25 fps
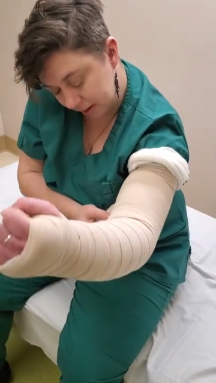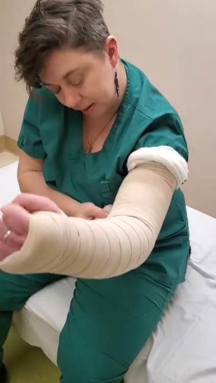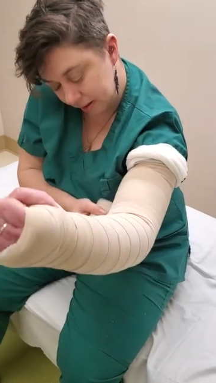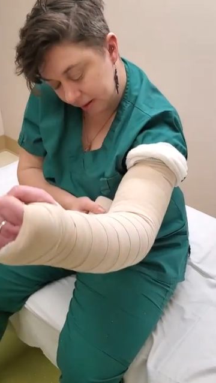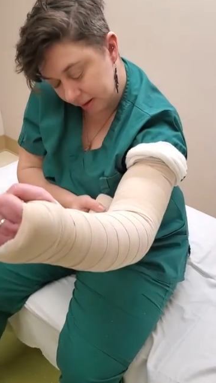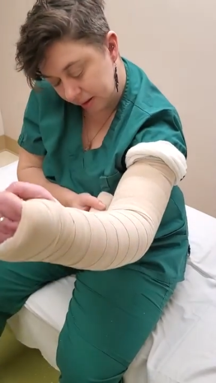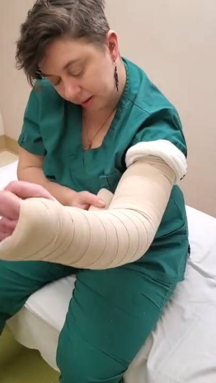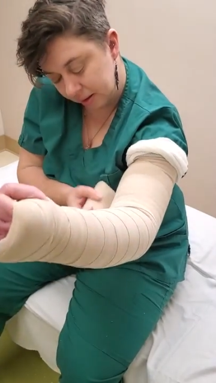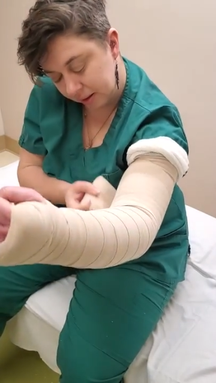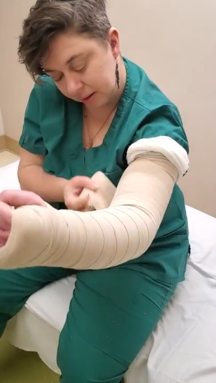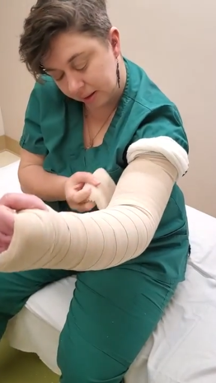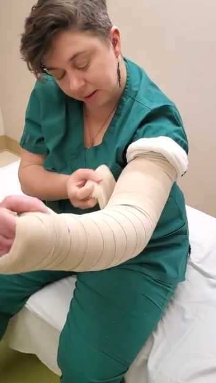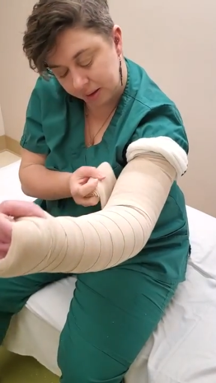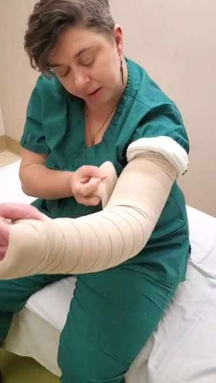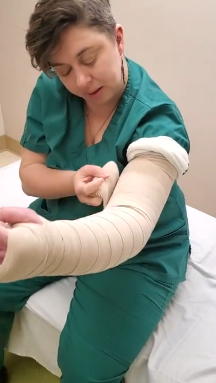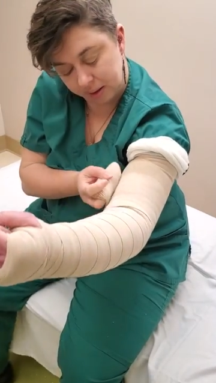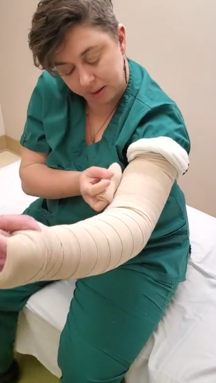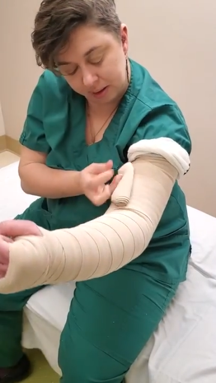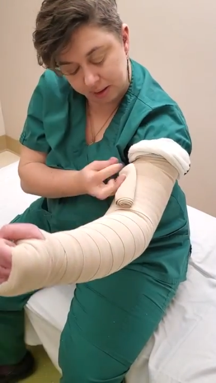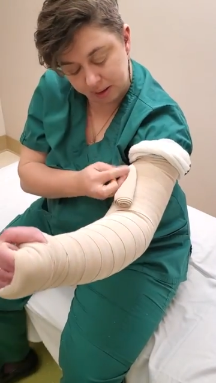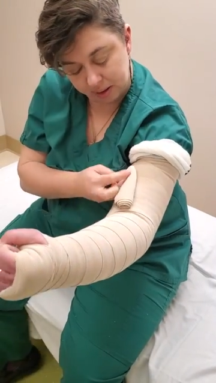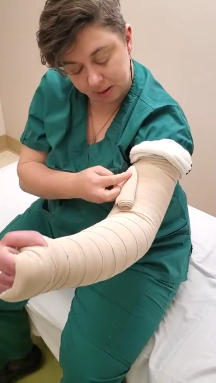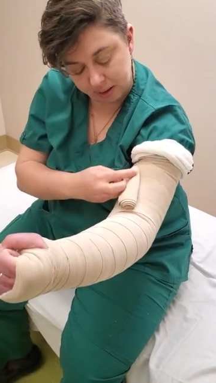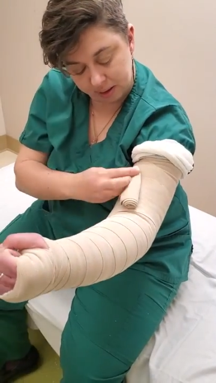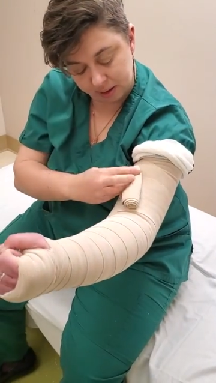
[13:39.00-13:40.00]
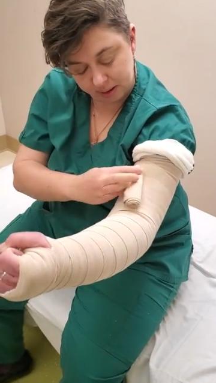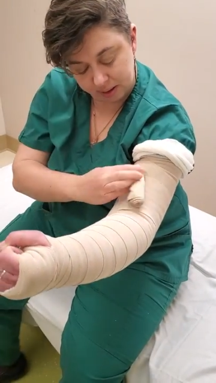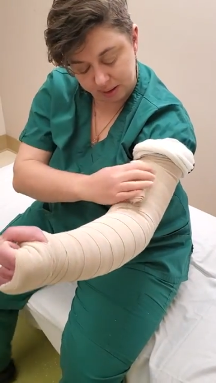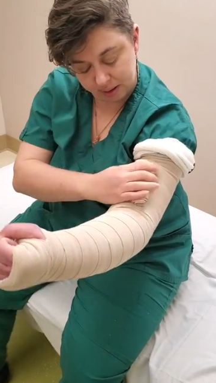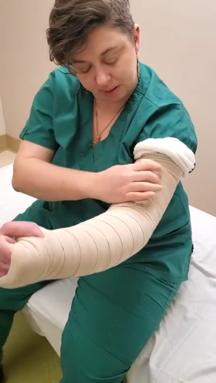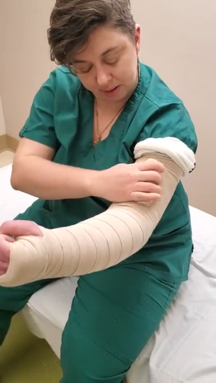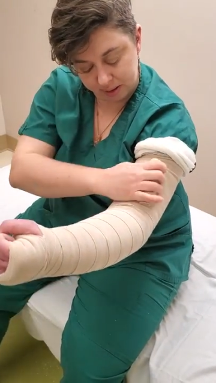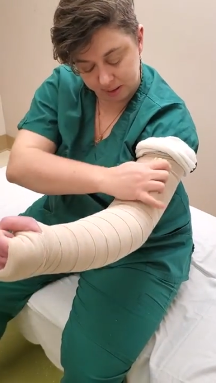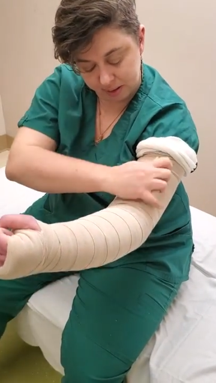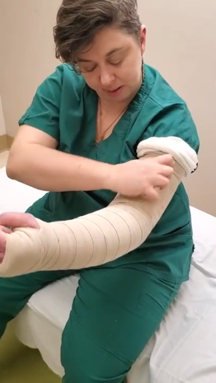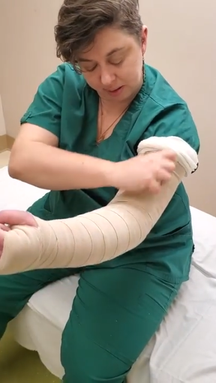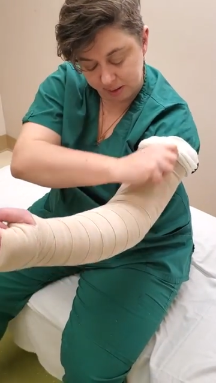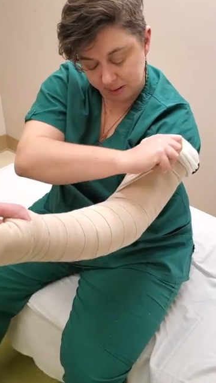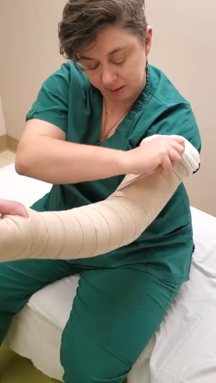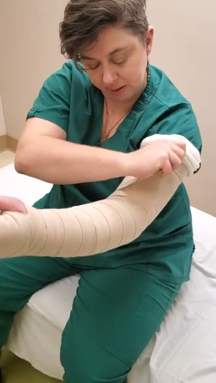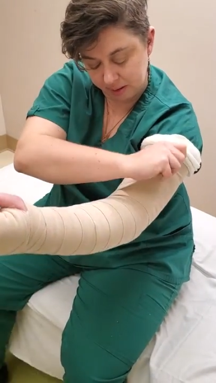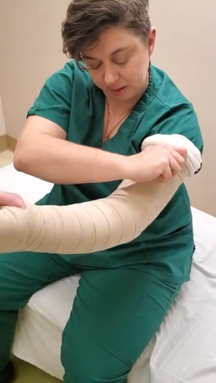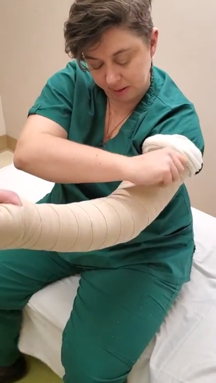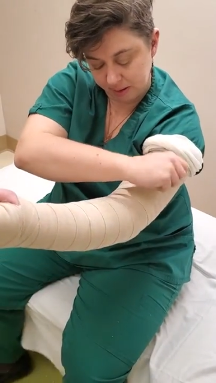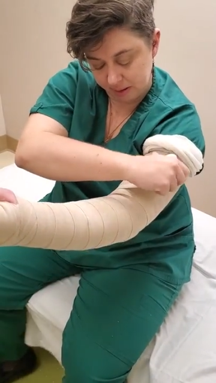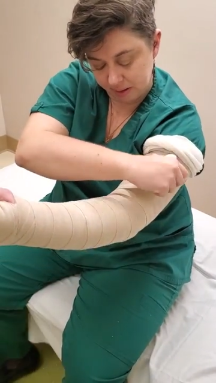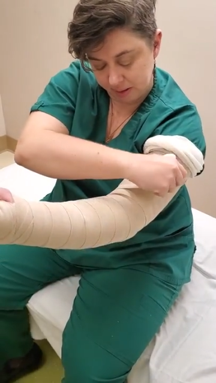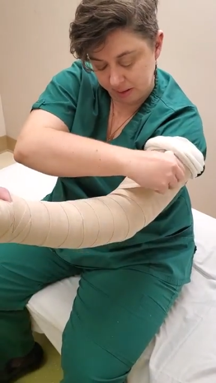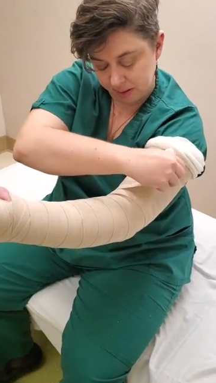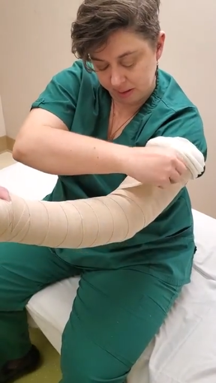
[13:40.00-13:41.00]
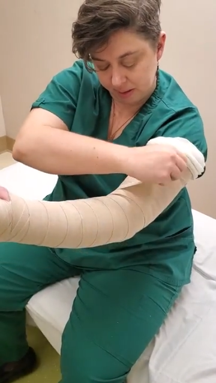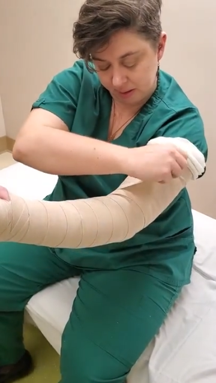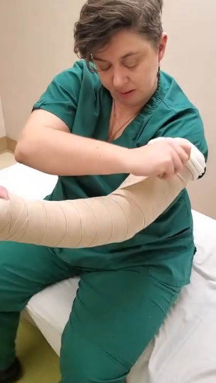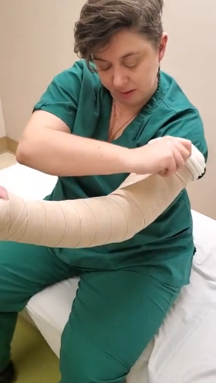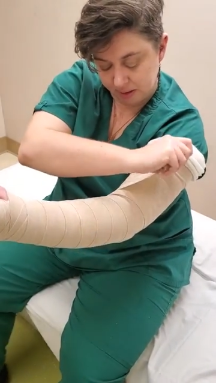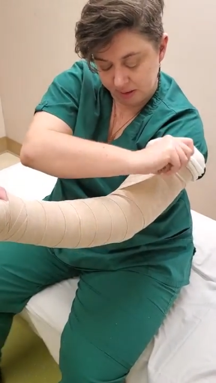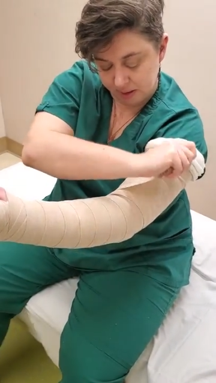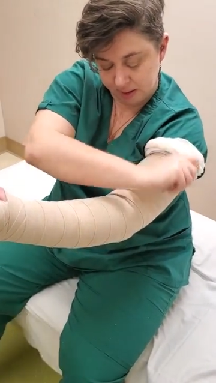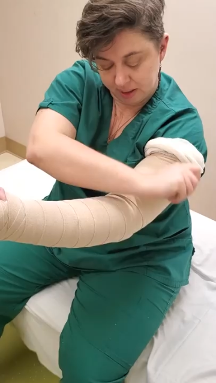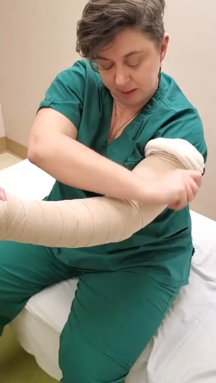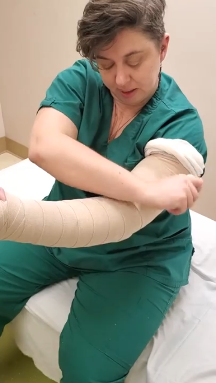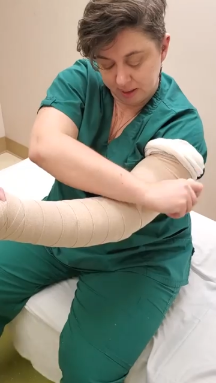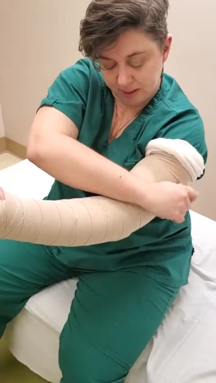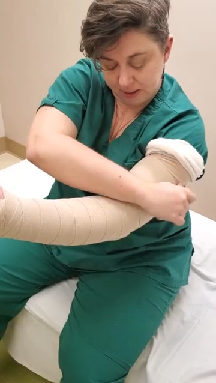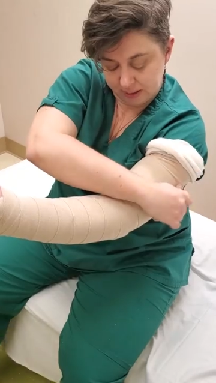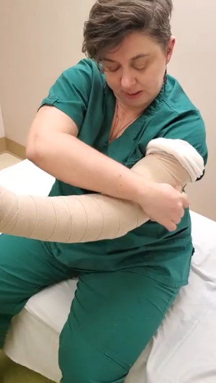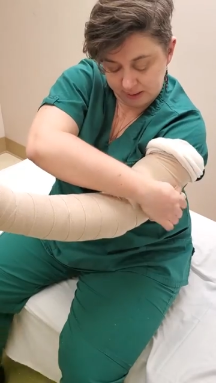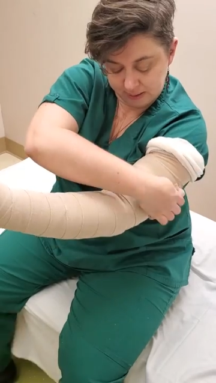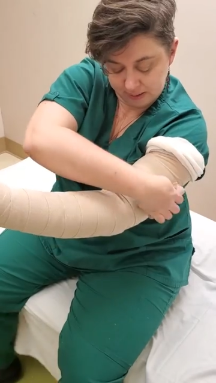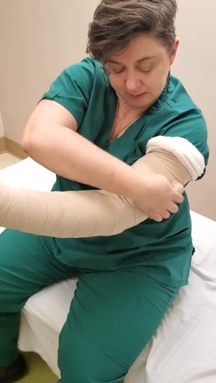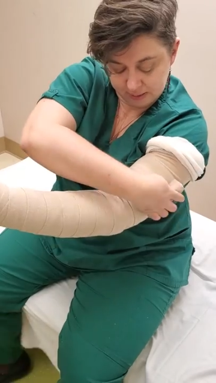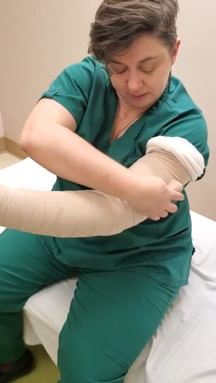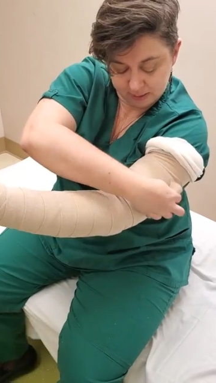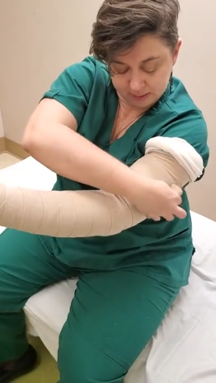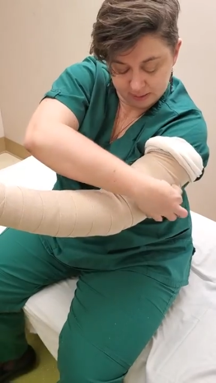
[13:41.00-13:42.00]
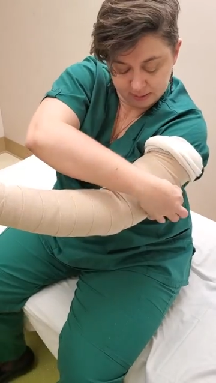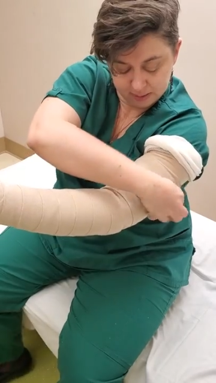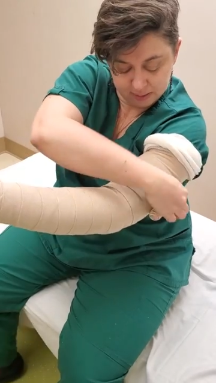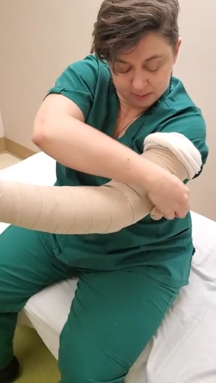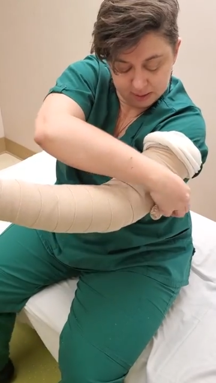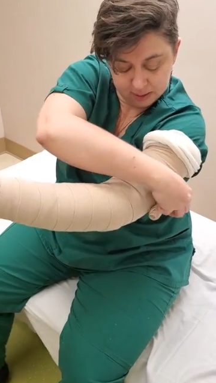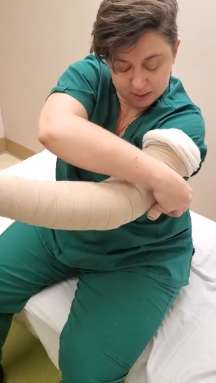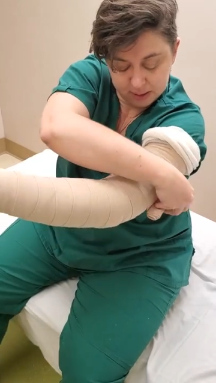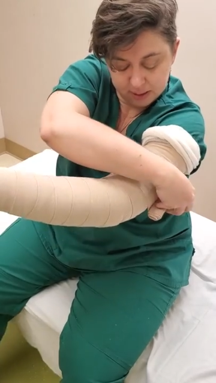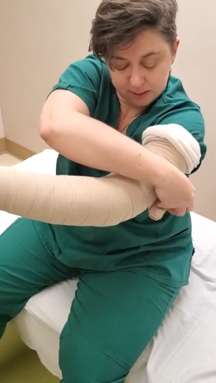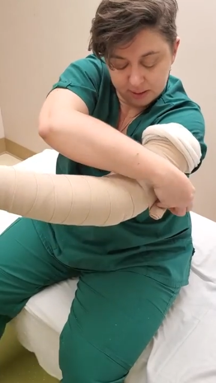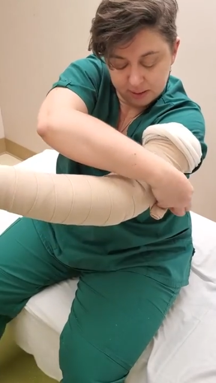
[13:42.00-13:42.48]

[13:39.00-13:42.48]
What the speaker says: No one is speaking in this clip.